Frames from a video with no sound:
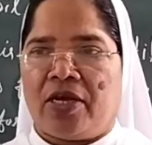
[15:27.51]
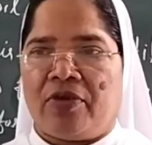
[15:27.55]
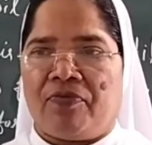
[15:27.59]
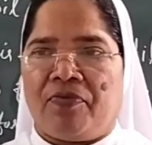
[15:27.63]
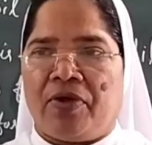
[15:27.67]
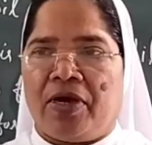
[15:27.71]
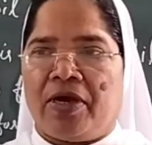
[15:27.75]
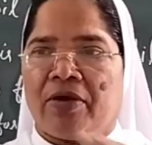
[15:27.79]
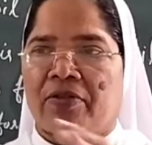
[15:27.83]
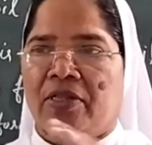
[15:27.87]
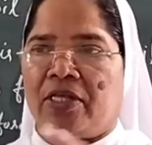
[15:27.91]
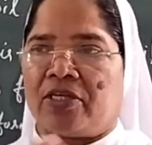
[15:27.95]
They
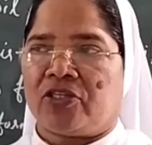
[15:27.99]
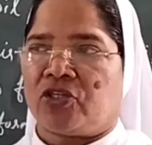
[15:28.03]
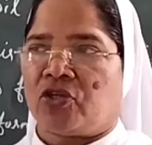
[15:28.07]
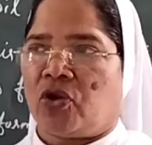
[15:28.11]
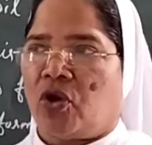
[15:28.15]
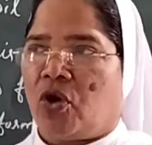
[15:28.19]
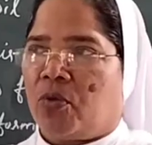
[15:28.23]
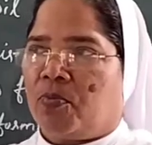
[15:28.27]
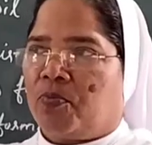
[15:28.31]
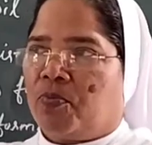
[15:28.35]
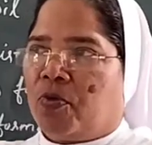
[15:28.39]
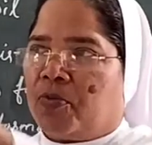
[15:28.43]
bear the
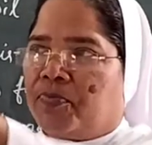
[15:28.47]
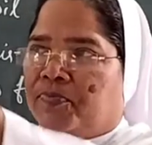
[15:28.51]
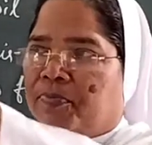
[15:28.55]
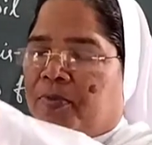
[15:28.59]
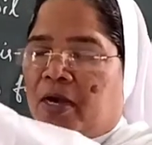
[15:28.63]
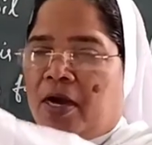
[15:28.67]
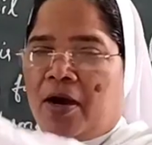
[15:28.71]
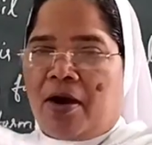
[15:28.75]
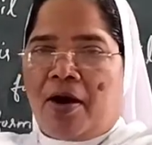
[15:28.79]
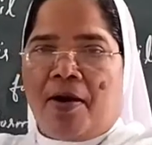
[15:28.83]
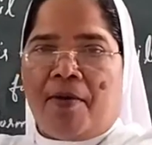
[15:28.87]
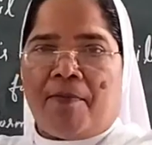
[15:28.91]
slope
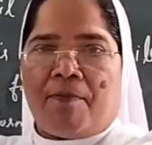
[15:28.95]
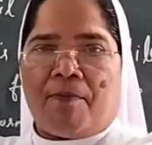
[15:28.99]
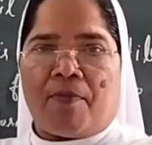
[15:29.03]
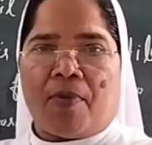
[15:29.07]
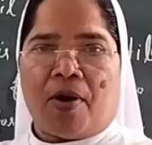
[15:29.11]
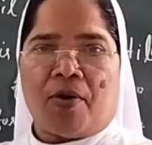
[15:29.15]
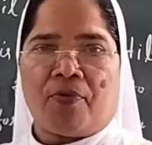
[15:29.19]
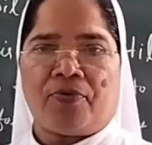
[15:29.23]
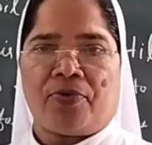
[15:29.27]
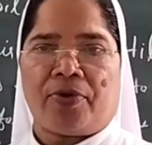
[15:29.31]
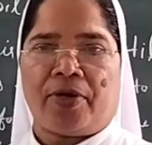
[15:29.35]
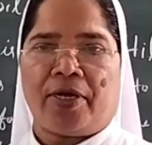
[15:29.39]
of the
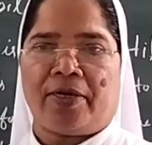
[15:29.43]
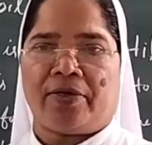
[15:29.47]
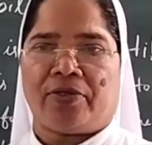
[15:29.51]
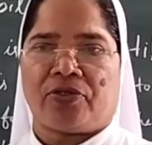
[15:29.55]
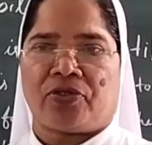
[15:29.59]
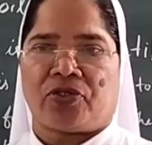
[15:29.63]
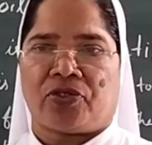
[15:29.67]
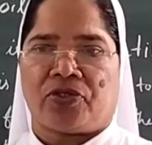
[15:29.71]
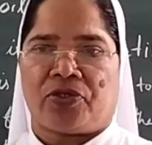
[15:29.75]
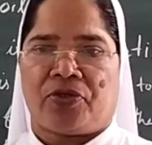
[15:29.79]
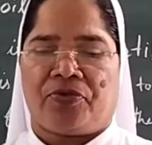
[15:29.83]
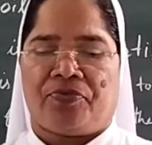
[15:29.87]

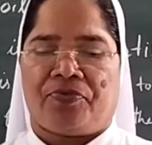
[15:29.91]
mountains.